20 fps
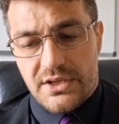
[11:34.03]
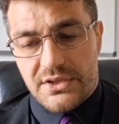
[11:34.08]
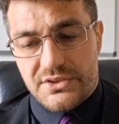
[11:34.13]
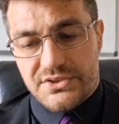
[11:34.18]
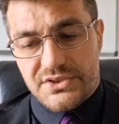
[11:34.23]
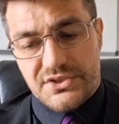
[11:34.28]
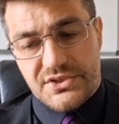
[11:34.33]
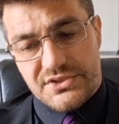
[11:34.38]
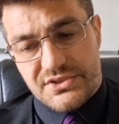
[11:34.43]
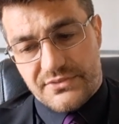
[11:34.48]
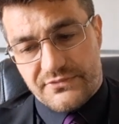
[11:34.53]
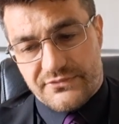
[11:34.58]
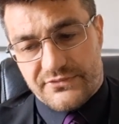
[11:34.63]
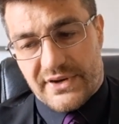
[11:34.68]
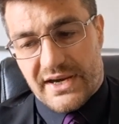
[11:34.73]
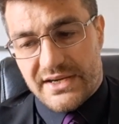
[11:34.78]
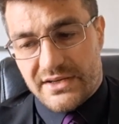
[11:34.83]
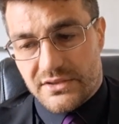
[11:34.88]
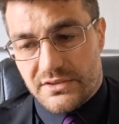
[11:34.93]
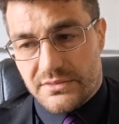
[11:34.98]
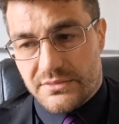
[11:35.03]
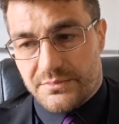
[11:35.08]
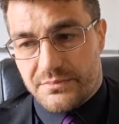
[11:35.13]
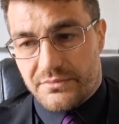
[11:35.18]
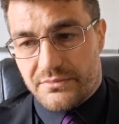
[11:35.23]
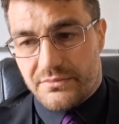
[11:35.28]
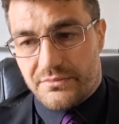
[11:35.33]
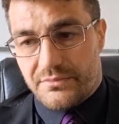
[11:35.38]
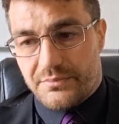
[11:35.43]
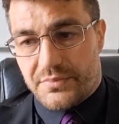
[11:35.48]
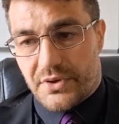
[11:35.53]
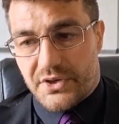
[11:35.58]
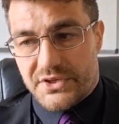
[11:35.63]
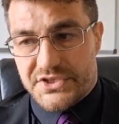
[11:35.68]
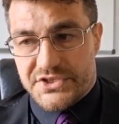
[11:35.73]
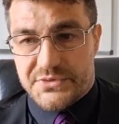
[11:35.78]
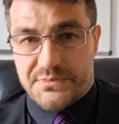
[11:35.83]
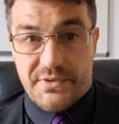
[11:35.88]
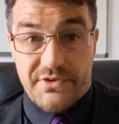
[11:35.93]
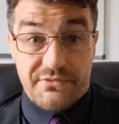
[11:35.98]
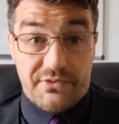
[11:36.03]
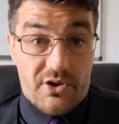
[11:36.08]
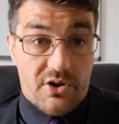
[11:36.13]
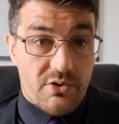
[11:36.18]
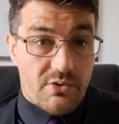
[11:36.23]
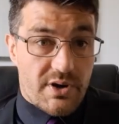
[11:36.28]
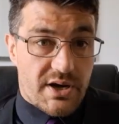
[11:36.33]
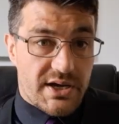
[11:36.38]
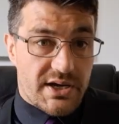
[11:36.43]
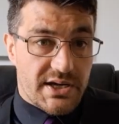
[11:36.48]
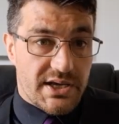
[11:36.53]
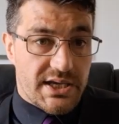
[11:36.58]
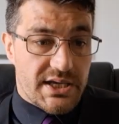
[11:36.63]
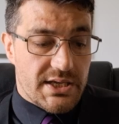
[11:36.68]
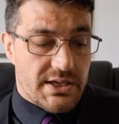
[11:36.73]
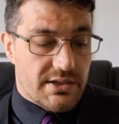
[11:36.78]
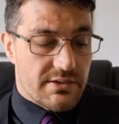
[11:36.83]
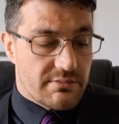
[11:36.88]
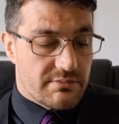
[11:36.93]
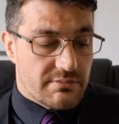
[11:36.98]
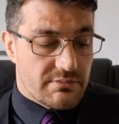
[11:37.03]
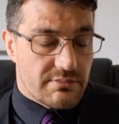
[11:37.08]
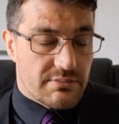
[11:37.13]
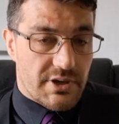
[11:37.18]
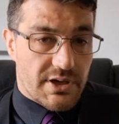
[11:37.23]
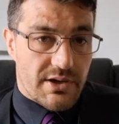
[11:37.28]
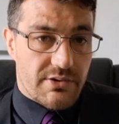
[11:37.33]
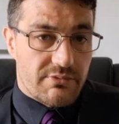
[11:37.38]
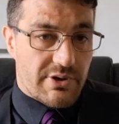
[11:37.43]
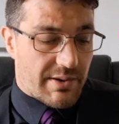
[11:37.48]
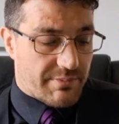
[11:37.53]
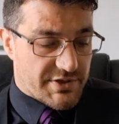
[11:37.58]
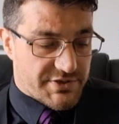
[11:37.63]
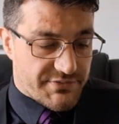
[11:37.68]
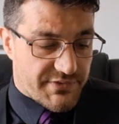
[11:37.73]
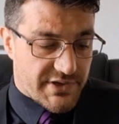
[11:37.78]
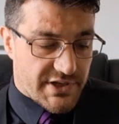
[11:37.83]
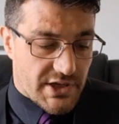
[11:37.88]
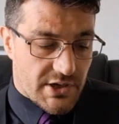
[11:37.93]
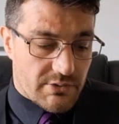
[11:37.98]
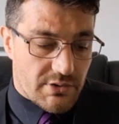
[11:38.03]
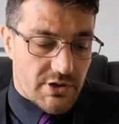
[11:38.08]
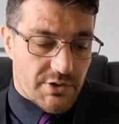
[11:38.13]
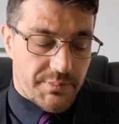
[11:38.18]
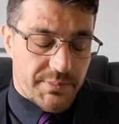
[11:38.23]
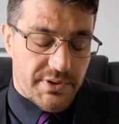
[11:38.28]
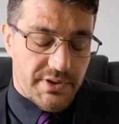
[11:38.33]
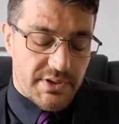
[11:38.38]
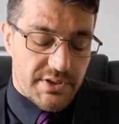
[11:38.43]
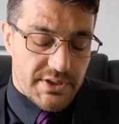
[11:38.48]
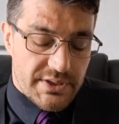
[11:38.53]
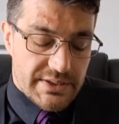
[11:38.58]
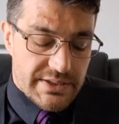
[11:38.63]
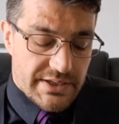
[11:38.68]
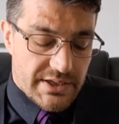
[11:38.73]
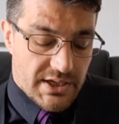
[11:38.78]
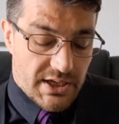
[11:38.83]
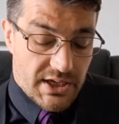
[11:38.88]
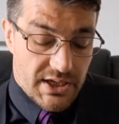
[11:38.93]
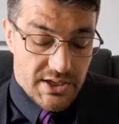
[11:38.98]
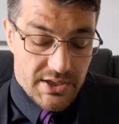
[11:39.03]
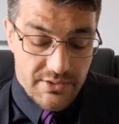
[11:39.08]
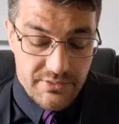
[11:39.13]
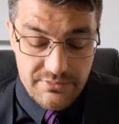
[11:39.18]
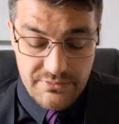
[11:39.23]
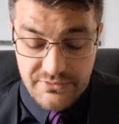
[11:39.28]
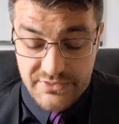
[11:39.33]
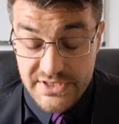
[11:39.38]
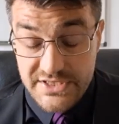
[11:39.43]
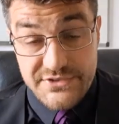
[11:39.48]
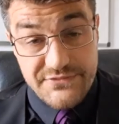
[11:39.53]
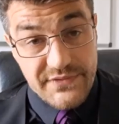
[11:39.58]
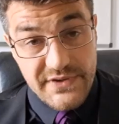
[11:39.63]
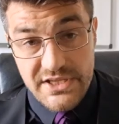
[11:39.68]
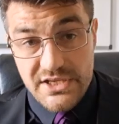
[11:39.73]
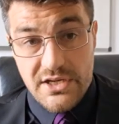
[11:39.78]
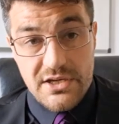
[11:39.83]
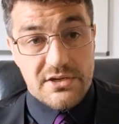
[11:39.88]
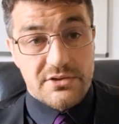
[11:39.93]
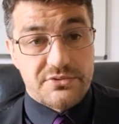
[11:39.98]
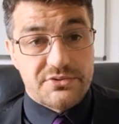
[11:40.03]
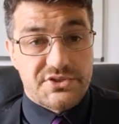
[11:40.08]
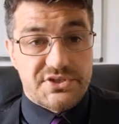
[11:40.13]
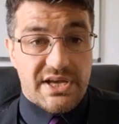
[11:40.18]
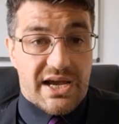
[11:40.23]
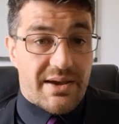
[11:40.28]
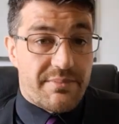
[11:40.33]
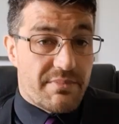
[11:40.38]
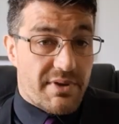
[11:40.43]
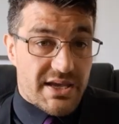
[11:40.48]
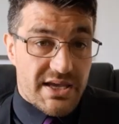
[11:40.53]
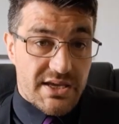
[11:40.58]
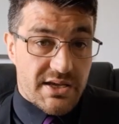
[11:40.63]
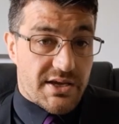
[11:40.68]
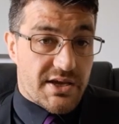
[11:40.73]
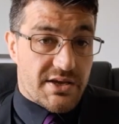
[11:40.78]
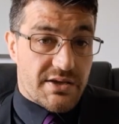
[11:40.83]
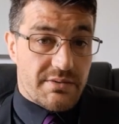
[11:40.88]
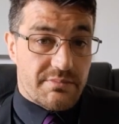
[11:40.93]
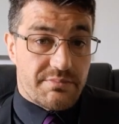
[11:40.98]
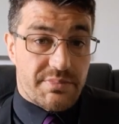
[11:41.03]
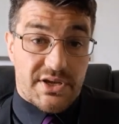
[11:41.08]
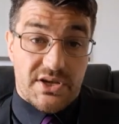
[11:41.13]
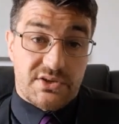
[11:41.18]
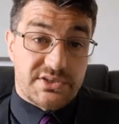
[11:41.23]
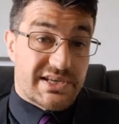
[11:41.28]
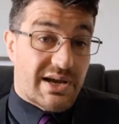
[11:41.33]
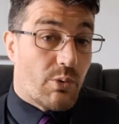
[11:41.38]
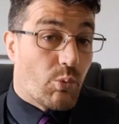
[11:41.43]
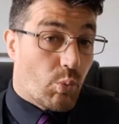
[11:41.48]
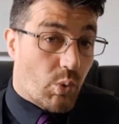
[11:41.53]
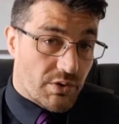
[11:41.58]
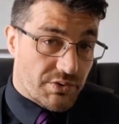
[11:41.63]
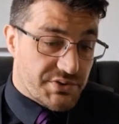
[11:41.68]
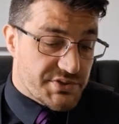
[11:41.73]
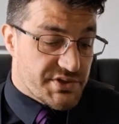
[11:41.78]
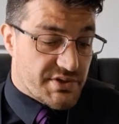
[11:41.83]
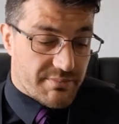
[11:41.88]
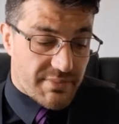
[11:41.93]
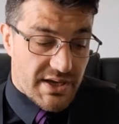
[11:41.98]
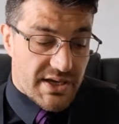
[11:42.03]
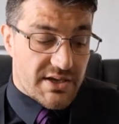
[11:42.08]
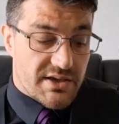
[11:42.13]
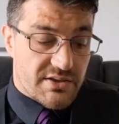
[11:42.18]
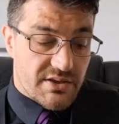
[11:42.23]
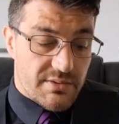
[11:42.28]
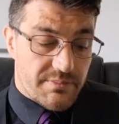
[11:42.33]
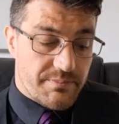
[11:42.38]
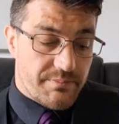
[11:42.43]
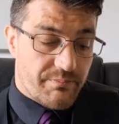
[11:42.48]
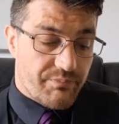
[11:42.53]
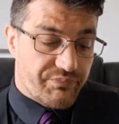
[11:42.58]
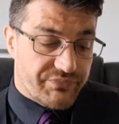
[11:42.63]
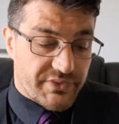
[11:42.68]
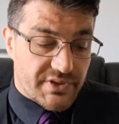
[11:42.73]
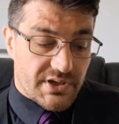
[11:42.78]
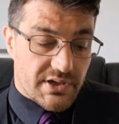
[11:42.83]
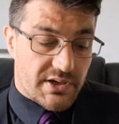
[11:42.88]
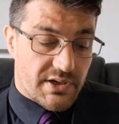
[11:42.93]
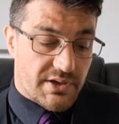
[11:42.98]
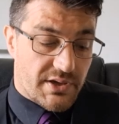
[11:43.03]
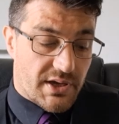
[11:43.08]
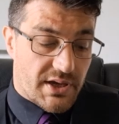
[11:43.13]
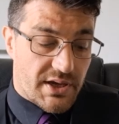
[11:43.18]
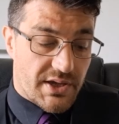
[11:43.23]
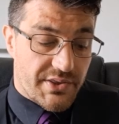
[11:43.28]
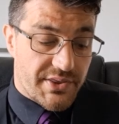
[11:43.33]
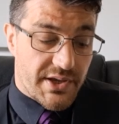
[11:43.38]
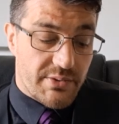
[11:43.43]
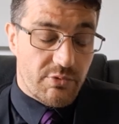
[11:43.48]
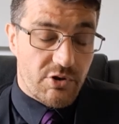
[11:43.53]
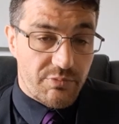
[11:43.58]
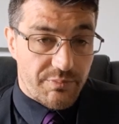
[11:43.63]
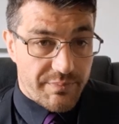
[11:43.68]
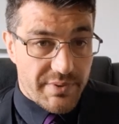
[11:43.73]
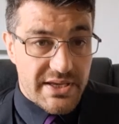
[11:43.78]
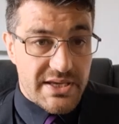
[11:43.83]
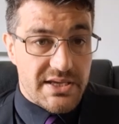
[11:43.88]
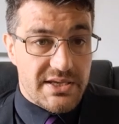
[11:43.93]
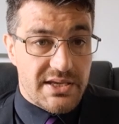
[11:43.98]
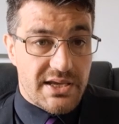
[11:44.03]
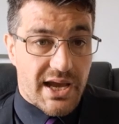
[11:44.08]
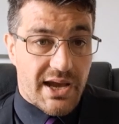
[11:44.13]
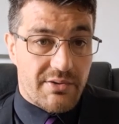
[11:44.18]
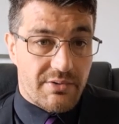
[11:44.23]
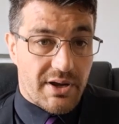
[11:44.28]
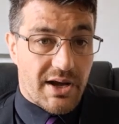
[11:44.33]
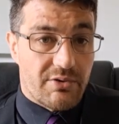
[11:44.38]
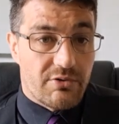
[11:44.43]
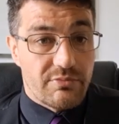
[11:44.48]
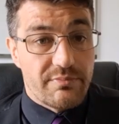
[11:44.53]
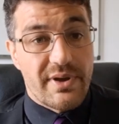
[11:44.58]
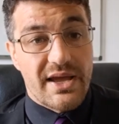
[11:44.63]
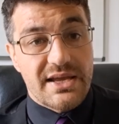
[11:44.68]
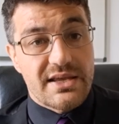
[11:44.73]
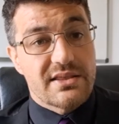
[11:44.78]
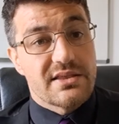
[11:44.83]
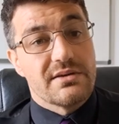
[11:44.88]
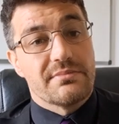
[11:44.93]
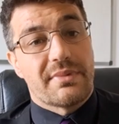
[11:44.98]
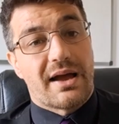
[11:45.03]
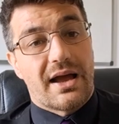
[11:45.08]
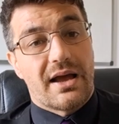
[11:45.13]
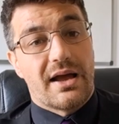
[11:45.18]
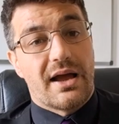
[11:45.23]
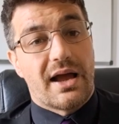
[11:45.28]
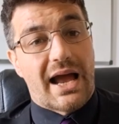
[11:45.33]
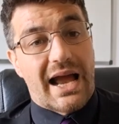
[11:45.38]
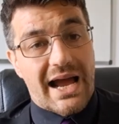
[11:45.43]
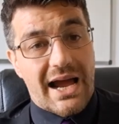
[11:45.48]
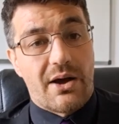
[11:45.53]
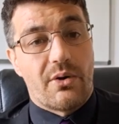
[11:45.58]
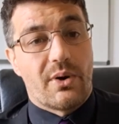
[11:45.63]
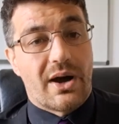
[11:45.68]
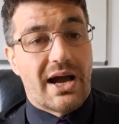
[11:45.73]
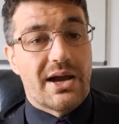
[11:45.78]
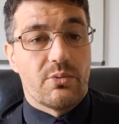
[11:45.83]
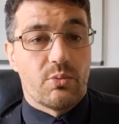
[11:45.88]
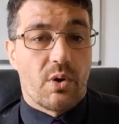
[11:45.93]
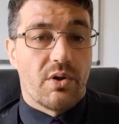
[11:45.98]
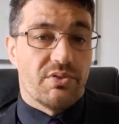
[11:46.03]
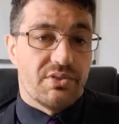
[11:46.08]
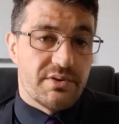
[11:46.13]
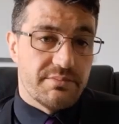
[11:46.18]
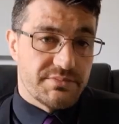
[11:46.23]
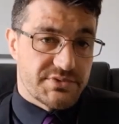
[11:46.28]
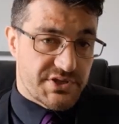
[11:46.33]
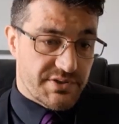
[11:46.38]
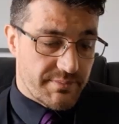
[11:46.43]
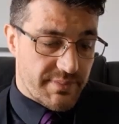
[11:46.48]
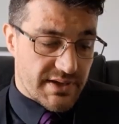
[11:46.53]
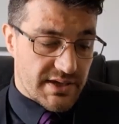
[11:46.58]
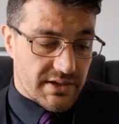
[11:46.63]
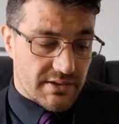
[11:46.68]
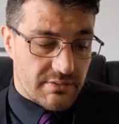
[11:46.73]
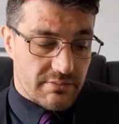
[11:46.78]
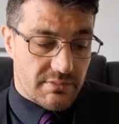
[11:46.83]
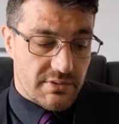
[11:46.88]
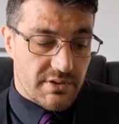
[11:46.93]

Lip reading: So just some final points before I wrap this video up. These videos I make because I want to make them. I will make them how I want them to be.